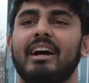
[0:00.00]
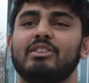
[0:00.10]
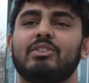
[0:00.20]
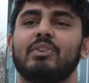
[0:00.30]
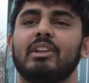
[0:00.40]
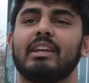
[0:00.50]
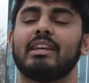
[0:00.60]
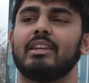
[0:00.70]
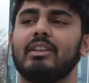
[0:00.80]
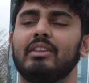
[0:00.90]
I just feel
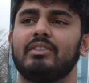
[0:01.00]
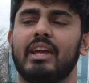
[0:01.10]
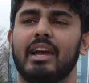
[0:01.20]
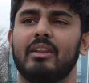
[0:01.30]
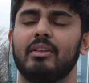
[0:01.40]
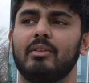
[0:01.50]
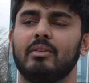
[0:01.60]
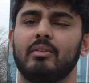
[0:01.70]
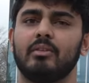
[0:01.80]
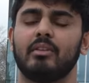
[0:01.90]
like that
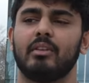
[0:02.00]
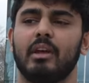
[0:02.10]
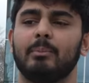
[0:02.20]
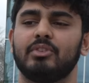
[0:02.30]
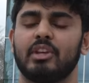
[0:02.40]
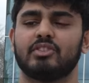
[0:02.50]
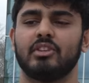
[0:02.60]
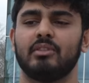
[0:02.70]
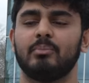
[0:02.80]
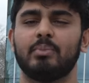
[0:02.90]

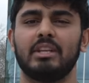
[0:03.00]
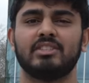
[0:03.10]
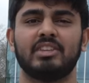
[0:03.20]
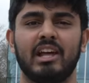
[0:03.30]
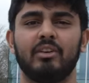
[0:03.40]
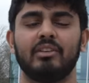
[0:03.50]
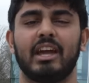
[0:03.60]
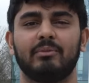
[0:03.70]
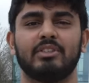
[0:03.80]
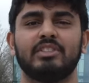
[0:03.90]
obsession beats
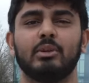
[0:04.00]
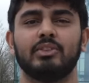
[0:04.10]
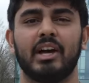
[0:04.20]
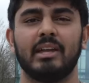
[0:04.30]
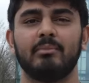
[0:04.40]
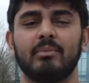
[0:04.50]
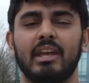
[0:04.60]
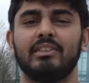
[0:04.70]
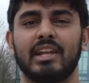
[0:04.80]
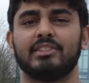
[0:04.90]
talent every single time,
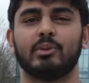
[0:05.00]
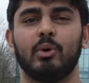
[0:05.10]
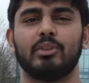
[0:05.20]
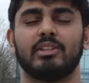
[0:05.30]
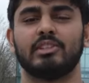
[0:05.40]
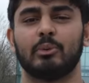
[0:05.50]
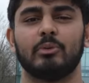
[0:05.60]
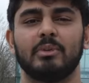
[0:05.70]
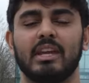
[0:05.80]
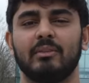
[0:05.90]
and that's the quote that stuck
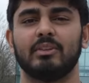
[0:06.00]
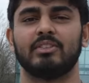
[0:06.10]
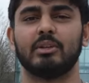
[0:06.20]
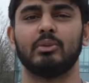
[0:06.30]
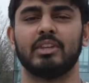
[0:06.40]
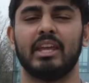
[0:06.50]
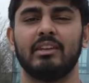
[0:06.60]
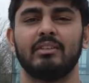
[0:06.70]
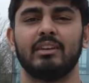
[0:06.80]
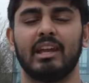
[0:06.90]
with me every single
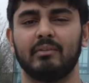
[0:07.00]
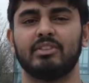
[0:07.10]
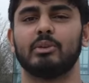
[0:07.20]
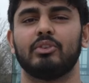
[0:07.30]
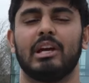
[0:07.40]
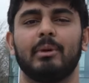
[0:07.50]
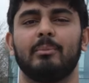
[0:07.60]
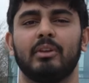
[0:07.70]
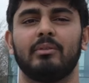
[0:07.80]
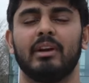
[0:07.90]
day, every single time
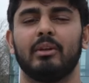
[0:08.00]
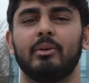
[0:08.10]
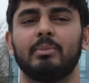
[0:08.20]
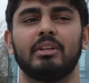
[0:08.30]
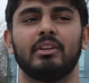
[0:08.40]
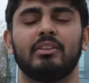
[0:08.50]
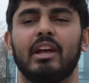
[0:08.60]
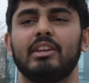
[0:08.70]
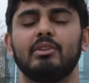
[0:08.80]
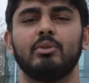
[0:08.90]
I played Valorant,
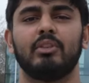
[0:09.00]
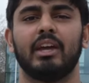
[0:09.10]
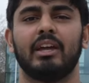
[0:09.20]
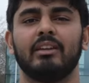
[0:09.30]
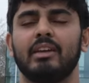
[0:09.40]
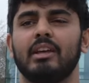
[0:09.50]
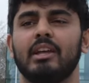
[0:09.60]
because I knew that